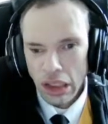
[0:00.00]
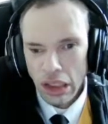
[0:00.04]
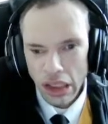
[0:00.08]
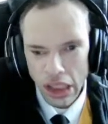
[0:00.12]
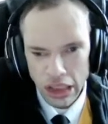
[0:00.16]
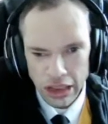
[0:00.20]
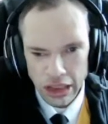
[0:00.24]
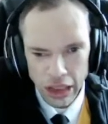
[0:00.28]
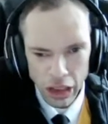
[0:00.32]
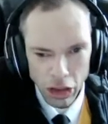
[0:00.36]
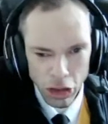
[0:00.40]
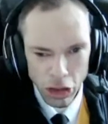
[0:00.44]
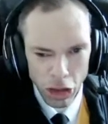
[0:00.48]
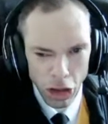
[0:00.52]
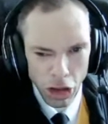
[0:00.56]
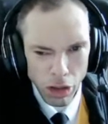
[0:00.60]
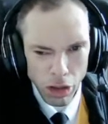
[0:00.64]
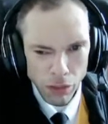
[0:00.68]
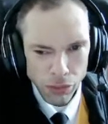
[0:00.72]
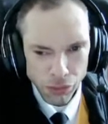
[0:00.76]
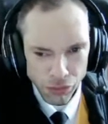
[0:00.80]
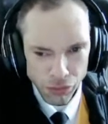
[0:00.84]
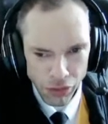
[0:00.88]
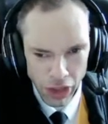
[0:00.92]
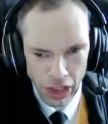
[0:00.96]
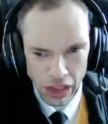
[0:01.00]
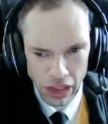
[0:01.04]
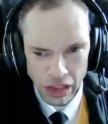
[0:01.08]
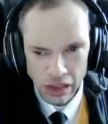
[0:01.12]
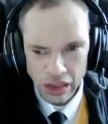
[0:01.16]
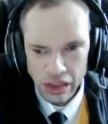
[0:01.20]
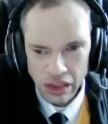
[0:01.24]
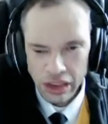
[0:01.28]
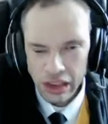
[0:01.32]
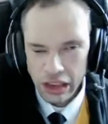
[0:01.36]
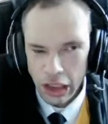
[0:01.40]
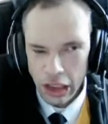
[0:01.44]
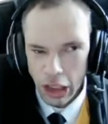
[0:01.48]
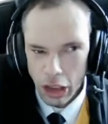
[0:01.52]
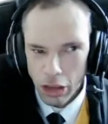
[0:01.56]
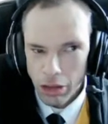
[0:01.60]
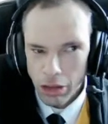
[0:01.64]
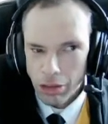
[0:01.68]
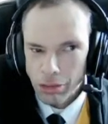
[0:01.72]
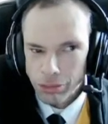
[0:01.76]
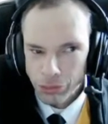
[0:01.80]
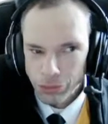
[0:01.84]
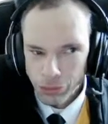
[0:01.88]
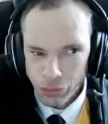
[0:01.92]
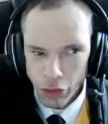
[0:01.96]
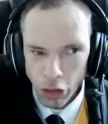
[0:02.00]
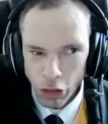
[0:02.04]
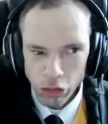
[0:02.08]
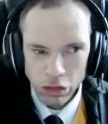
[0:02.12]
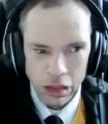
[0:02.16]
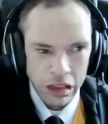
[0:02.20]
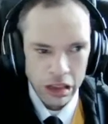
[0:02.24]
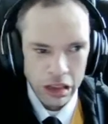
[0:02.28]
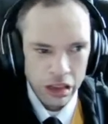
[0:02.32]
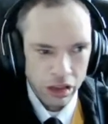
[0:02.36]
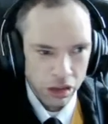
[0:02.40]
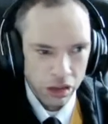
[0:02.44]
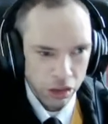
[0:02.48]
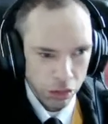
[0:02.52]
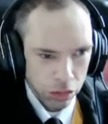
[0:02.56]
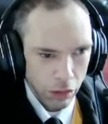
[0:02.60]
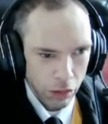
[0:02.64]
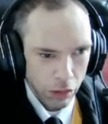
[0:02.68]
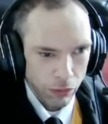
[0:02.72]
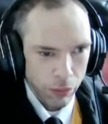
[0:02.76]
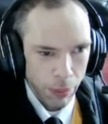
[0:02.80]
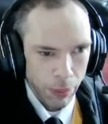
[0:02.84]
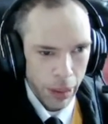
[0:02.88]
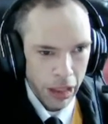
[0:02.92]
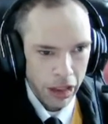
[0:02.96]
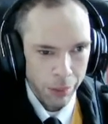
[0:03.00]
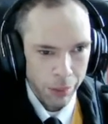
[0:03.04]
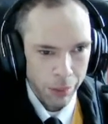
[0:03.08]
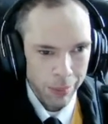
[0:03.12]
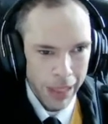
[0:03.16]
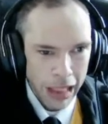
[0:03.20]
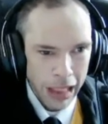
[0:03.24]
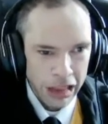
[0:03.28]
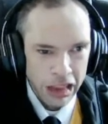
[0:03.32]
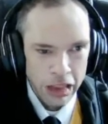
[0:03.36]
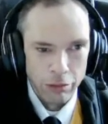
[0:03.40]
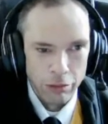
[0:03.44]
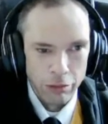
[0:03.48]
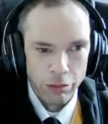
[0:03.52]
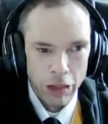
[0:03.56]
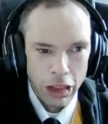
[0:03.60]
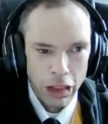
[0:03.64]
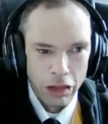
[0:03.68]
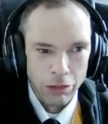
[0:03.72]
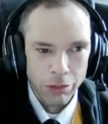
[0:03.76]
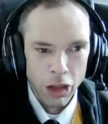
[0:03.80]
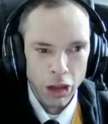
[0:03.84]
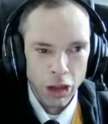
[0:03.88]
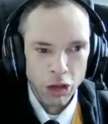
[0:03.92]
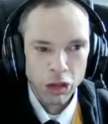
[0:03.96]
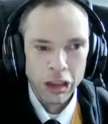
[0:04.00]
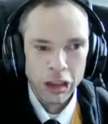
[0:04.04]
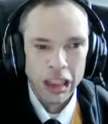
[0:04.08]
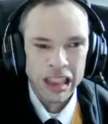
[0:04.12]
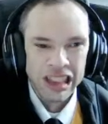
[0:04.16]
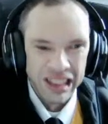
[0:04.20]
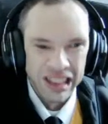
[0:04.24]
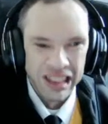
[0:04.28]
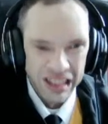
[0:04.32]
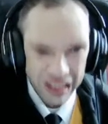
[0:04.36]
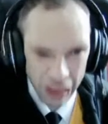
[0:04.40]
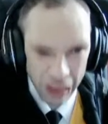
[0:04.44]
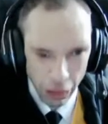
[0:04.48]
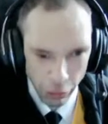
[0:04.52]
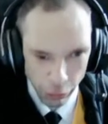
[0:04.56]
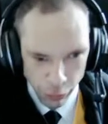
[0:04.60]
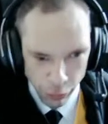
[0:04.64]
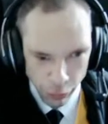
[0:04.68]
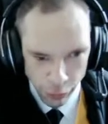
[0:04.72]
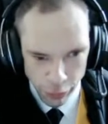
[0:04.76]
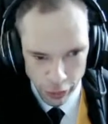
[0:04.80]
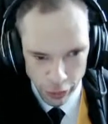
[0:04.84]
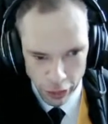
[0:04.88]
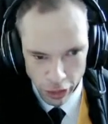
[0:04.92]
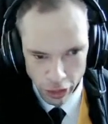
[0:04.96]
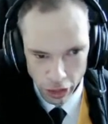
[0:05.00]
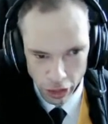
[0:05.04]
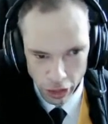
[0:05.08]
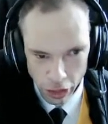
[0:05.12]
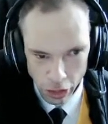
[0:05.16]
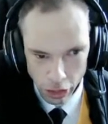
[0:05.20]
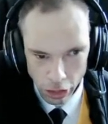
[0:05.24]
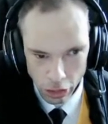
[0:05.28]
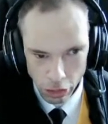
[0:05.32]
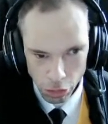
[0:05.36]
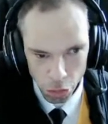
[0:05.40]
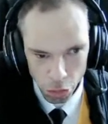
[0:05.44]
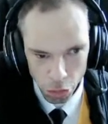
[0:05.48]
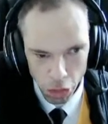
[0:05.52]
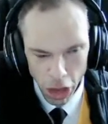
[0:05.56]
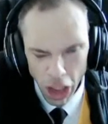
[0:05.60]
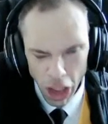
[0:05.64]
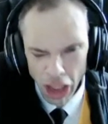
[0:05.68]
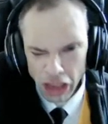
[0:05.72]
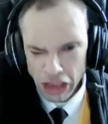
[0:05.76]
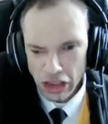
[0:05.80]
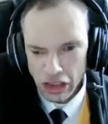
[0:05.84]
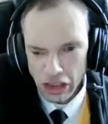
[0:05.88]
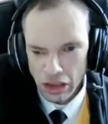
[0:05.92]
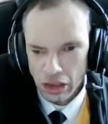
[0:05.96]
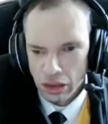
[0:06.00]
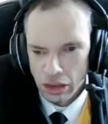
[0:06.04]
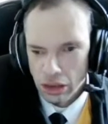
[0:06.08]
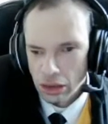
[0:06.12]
There's a lot of things that are unfolding the truth about the Magic Railroad itself. Right?